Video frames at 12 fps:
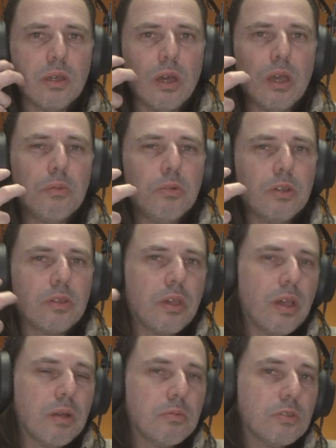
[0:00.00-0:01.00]
hybrid
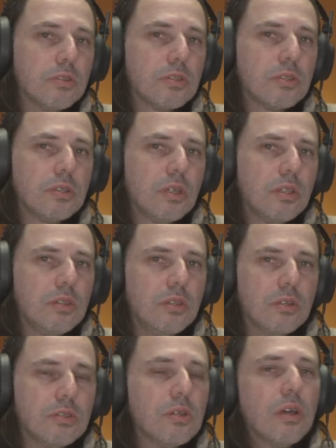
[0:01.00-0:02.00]
cameras,
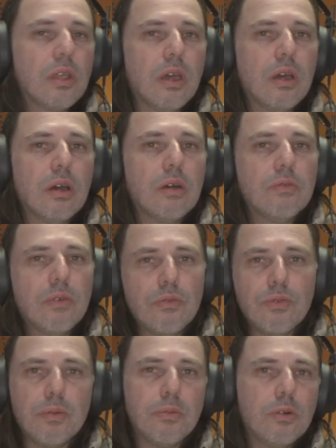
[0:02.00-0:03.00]
does not have a
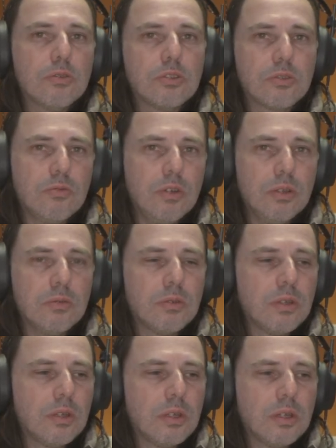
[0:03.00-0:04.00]
flip mode screen.
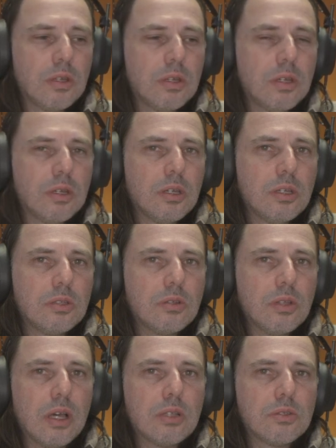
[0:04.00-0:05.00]

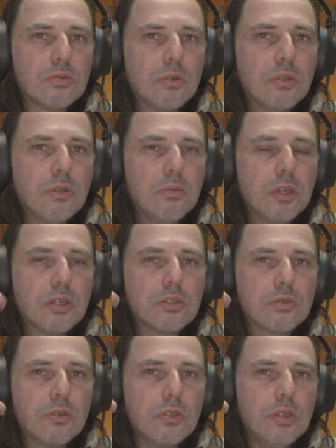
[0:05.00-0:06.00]
So that's one of the
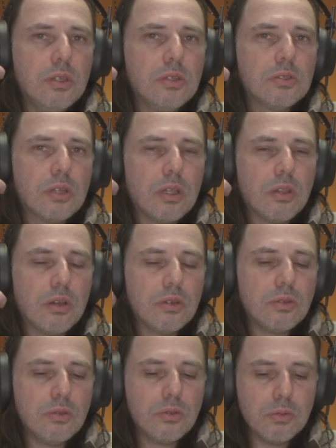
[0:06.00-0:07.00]
biggest critiques that a lot
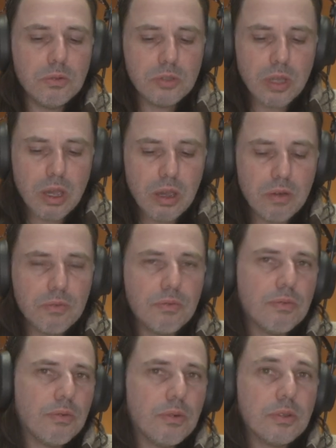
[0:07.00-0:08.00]
of YouTubers have
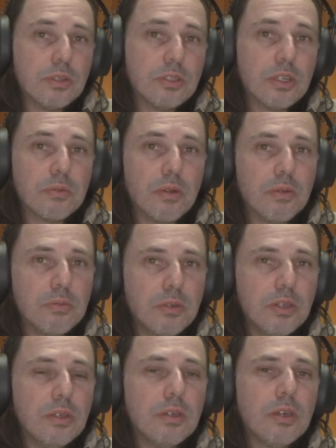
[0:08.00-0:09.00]
for the Sigma
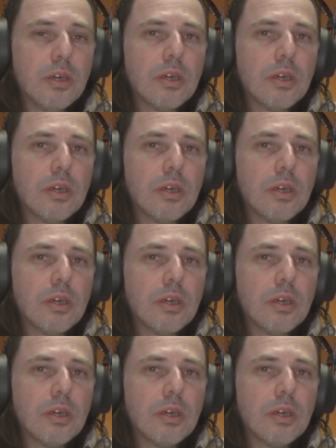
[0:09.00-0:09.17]
FP.